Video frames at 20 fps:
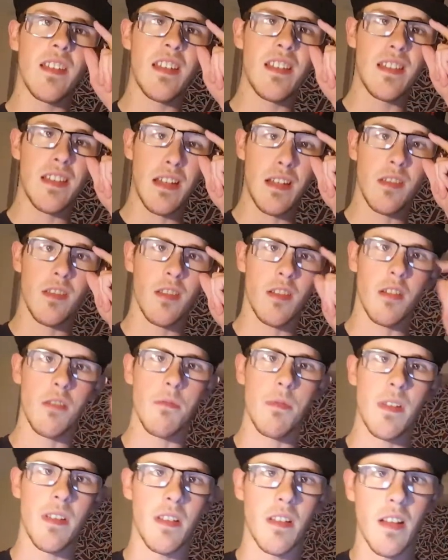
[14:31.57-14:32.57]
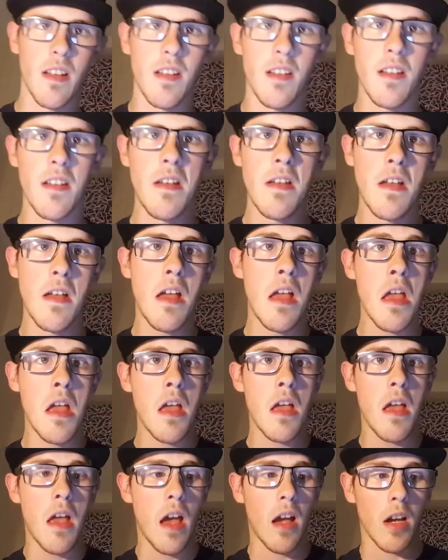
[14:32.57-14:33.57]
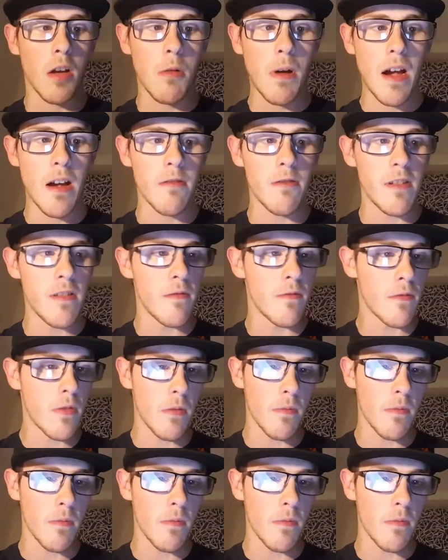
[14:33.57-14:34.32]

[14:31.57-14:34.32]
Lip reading: Nintendo have been acquiring